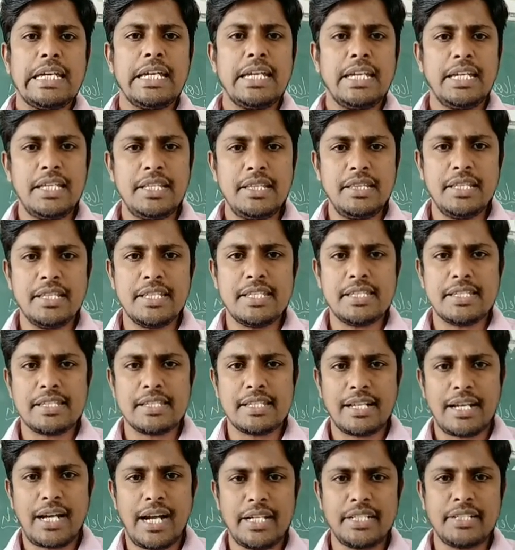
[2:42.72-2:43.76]
In
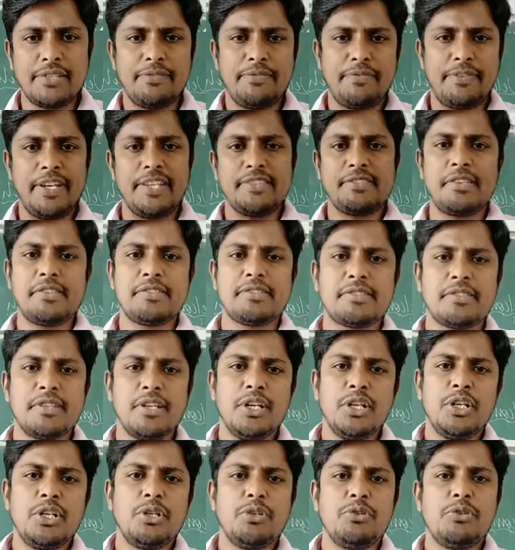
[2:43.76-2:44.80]
this kind of
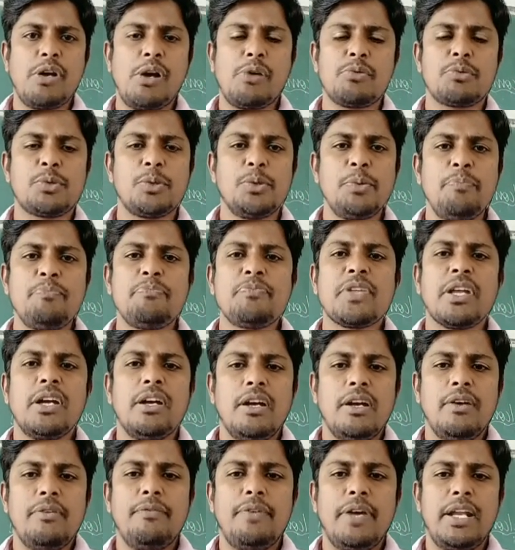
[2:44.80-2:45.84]
phases, you have to
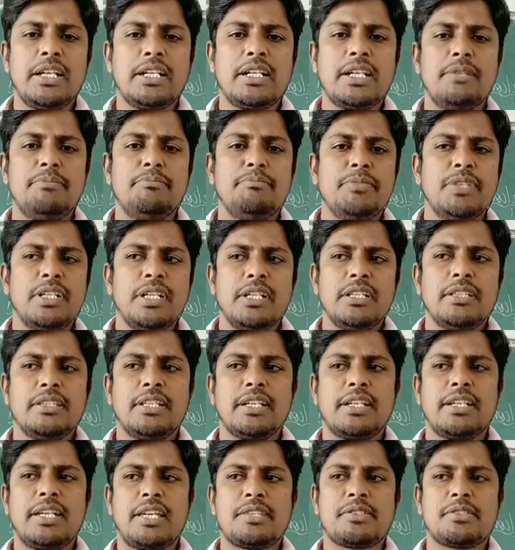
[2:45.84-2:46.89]
welcome the
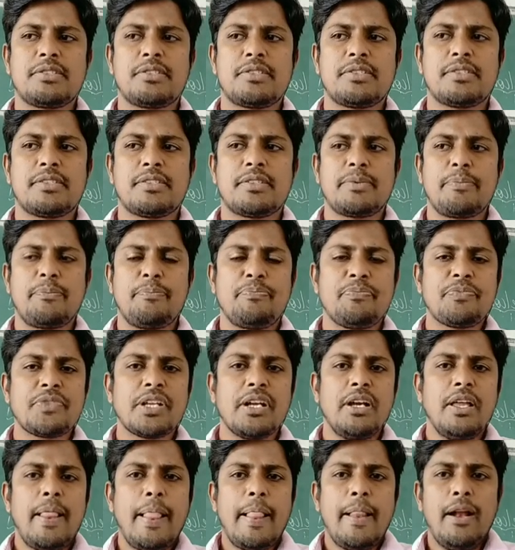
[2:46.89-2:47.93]
guests.
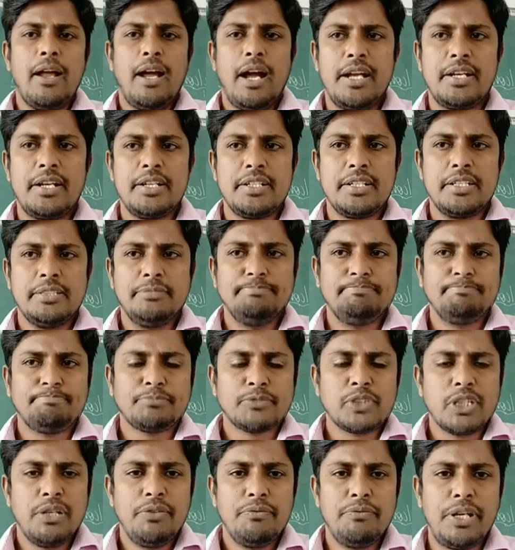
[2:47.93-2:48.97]
And
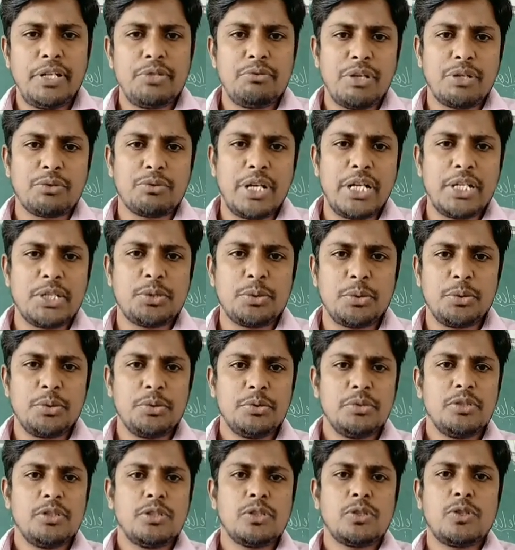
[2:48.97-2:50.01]
when we are going
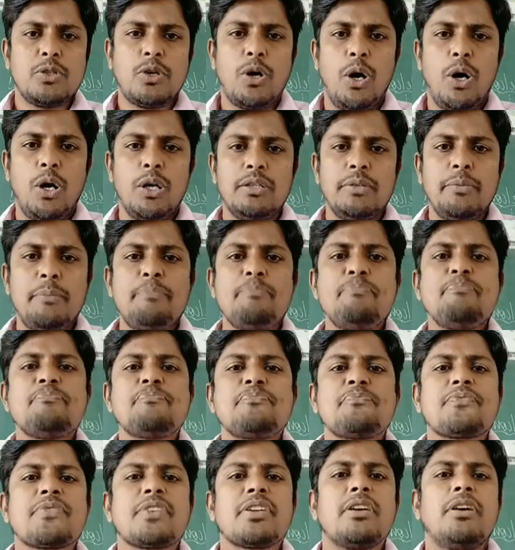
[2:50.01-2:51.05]
to
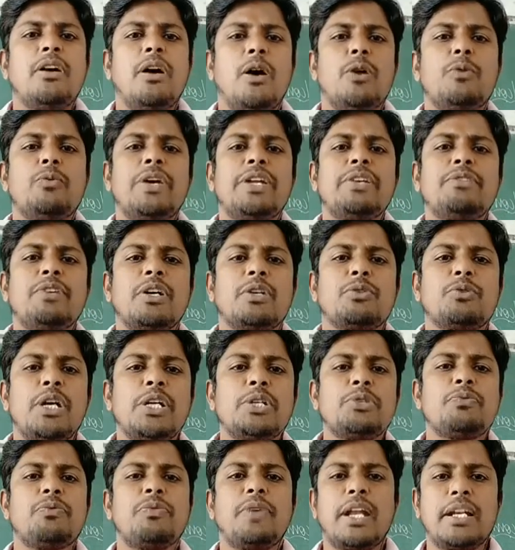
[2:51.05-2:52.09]
call or when we are going
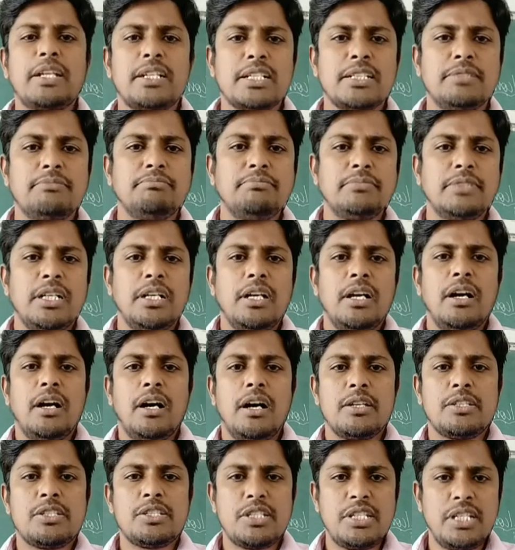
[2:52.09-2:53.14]
to welcome
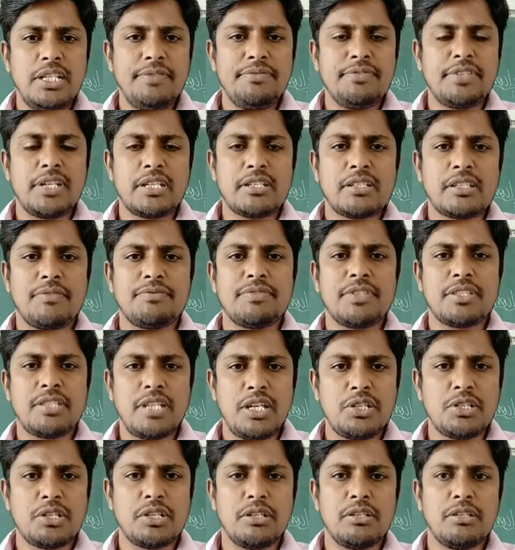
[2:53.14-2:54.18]
a chief guest of the
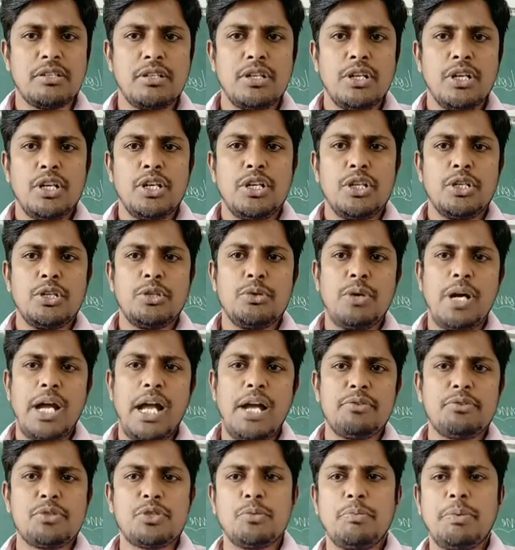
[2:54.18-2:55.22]
session, you
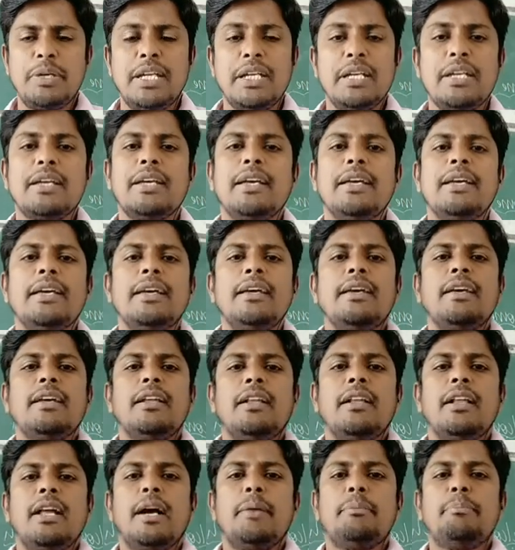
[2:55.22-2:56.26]
have to be
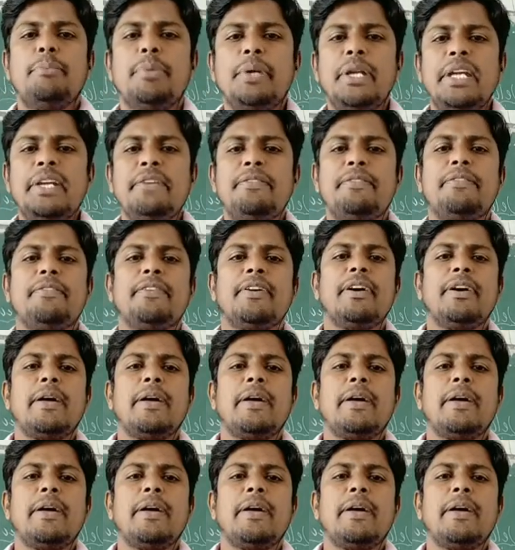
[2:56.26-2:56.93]
a brief